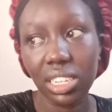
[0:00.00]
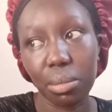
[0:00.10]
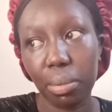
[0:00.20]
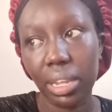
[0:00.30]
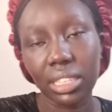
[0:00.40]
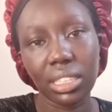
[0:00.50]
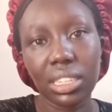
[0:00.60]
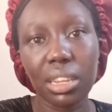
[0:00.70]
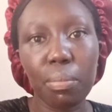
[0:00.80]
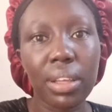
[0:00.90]
It
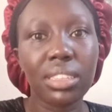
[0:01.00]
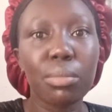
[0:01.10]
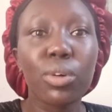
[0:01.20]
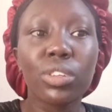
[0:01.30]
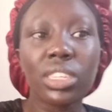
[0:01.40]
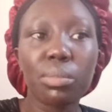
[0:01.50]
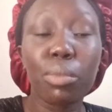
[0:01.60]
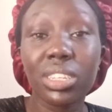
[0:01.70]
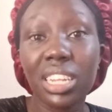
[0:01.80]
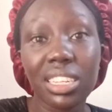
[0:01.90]
depends. It depends, because
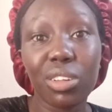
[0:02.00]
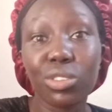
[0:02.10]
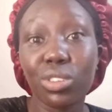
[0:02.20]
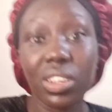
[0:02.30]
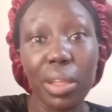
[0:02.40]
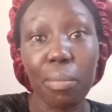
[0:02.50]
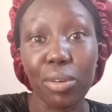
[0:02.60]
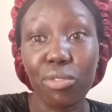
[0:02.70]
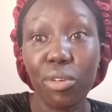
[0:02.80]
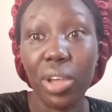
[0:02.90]
most days I also sleep
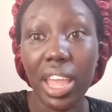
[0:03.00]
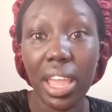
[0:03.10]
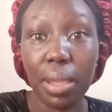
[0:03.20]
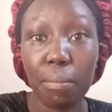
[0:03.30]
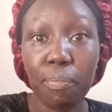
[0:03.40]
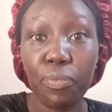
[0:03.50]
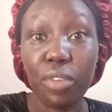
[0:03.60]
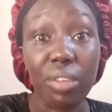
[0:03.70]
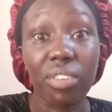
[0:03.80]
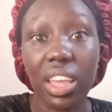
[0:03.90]
at 4 a.m.,
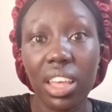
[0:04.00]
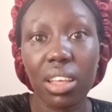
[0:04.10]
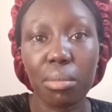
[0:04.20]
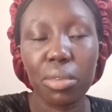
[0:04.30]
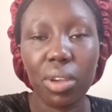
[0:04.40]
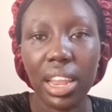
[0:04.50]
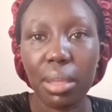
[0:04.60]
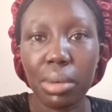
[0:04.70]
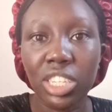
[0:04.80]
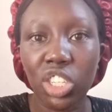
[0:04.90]
5 a.m. You
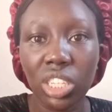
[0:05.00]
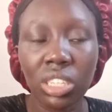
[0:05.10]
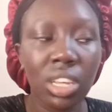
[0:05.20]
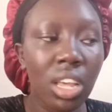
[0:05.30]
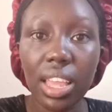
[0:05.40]
can imagine.